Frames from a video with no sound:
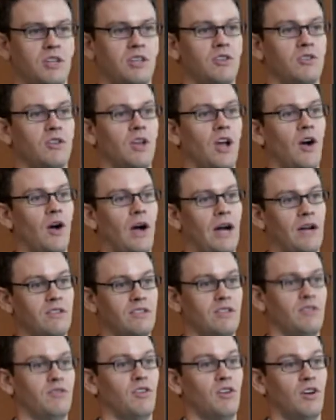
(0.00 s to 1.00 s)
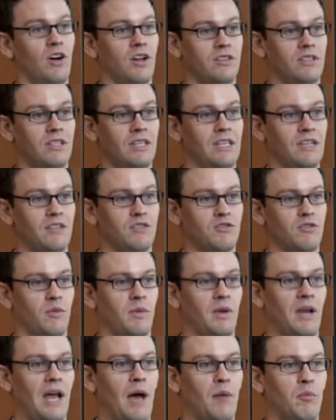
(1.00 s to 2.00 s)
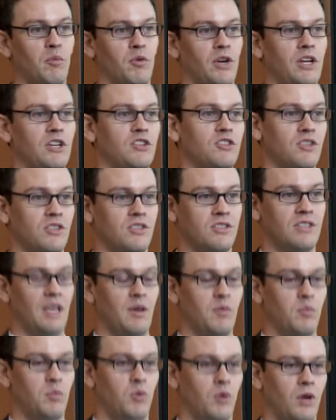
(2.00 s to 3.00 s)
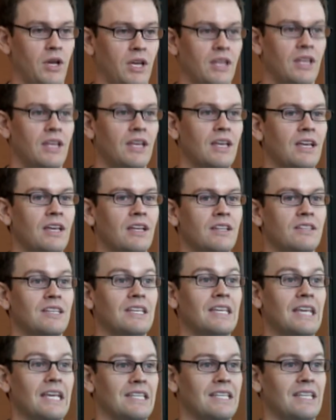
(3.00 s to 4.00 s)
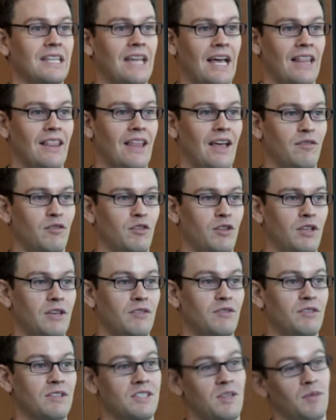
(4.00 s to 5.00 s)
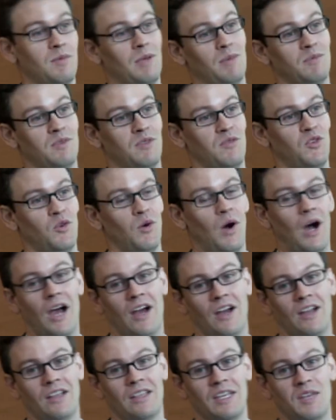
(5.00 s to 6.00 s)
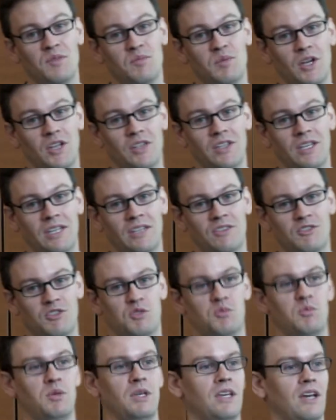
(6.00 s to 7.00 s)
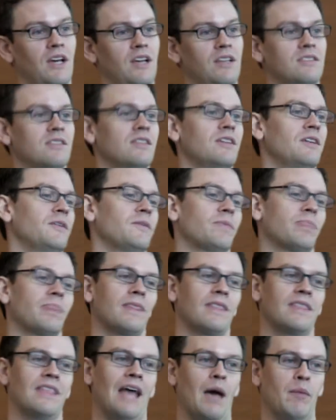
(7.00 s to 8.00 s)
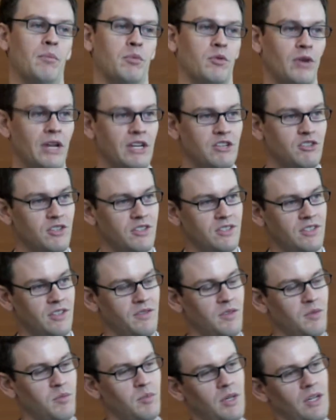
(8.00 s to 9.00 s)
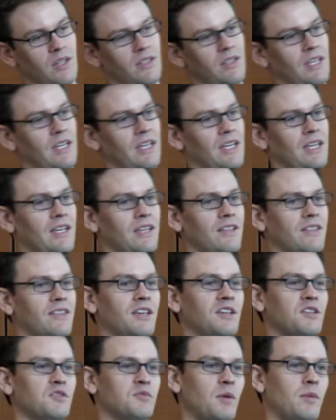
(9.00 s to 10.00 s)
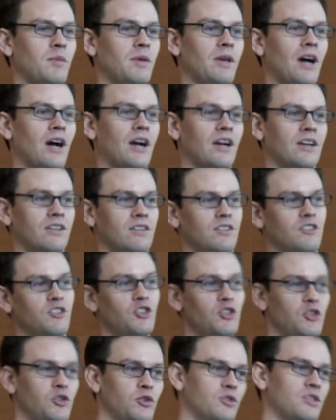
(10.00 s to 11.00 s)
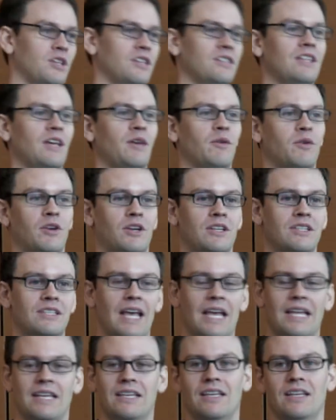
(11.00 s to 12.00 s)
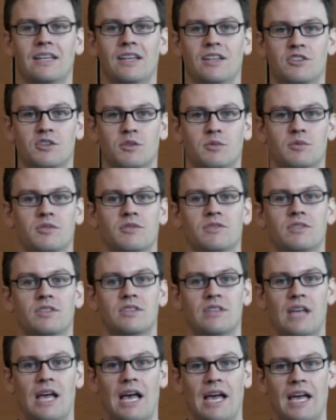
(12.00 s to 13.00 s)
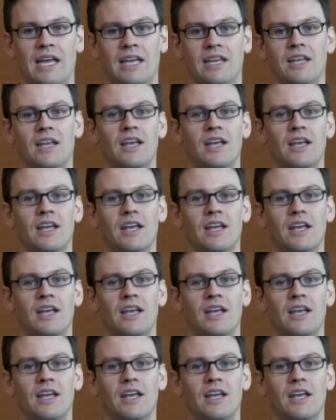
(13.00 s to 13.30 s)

you know how difficult it is from an operations standpoint to get to that level, even sometimes if you are a LEED building, just because the operations of the building, things maybe aren't used as they were intended in terms of design.